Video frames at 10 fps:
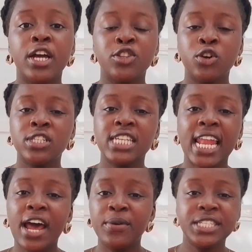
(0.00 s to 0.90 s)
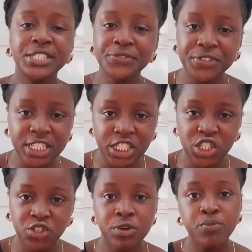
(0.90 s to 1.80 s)
not allowing see
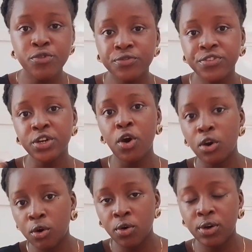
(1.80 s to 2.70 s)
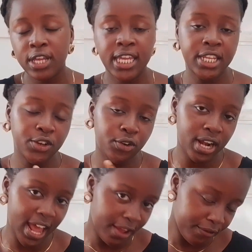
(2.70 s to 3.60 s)
finish remove the color in your
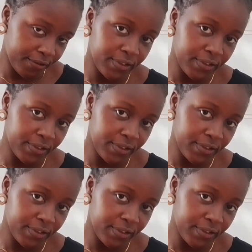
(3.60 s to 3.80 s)
life.